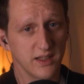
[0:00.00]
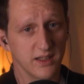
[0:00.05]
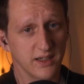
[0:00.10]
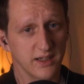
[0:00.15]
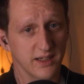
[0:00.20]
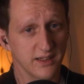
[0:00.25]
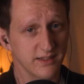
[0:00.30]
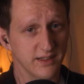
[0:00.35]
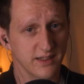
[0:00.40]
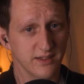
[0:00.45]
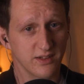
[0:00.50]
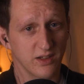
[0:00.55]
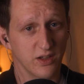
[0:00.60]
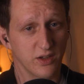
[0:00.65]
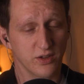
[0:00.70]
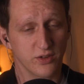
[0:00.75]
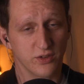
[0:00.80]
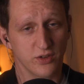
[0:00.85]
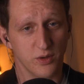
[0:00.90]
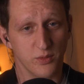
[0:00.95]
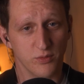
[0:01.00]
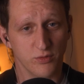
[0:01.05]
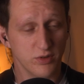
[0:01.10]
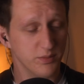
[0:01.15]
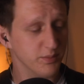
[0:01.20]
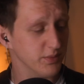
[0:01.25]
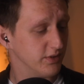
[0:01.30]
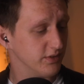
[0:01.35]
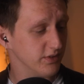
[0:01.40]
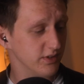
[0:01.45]
I guess that's a lot of
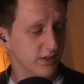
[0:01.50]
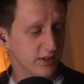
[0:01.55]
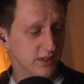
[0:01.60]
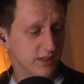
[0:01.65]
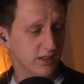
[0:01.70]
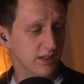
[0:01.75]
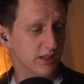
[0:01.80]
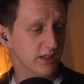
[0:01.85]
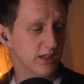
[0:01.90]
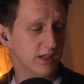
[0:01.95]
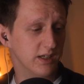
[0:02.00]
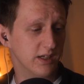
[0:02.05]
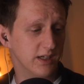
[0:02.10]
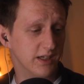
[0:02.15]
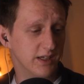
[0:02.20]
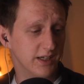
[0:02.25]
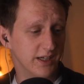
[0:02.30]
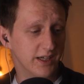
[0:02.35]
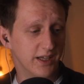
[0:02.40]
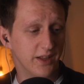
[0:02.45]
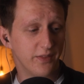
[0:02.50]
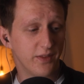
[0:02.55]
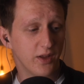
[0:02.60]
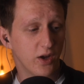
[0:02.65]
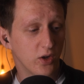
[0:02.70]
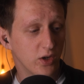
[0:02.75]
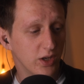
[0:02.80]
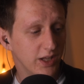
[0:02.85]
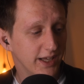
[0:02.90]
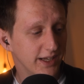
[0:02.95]
stormtroopers.
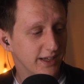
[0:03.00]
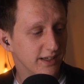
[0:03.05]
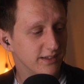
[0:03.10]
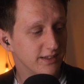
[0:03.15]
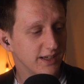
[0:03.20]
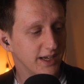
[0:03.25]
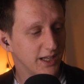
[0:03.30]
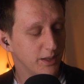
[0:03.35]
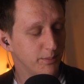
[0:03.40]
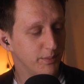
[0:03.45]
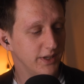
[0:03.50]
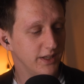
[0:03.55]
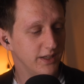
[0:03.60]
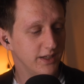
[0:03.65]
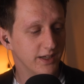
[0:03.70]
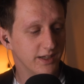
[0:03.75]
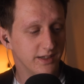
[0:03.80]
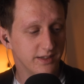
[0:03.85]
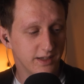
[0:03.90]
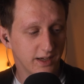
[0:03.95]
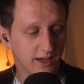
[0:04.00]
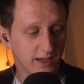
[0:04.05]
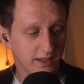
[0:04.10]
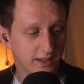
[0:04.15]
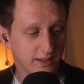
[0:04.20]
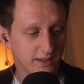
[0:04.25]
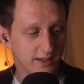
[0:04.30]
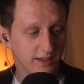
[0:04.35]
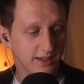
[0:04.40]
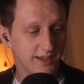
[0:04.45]
The online encyclopedia
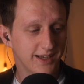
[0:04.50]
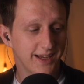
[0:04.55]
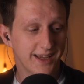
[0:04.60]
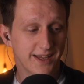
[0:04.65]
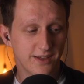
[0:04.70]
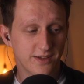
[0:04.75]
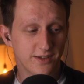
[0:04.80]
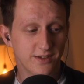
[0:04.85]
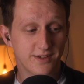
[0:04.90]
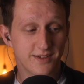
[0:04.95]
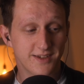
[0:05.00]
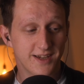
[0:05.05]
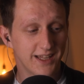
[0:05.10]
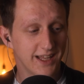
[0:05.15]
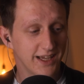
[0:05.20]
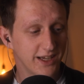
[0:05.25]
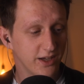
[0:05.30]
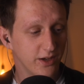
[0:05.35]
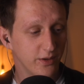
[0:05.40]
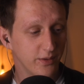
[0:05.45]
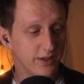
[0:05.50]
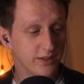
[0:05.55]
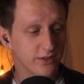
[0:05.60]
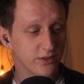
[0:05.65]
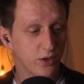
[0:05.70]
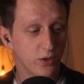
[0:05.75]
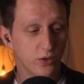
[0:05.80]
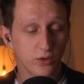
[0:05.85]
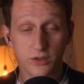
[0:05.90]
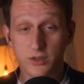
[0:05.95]
dedicated to Lego is
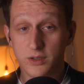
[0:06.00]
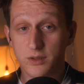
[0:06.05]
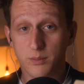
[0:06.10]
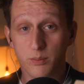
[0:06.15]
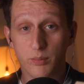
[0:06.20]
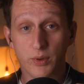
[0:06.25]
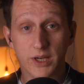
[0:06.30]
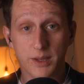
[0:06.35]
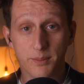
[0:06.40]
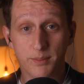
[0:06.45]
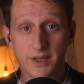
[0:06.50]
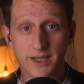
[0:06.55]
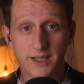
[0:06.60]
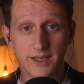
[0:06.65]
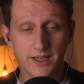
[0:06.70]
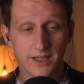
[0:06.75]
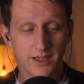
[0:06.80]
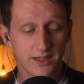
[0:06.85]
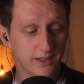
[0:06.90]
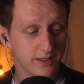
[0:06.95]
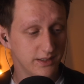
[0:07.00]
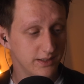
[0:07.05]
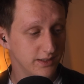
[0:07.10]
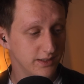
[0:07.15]
called Wikipedia.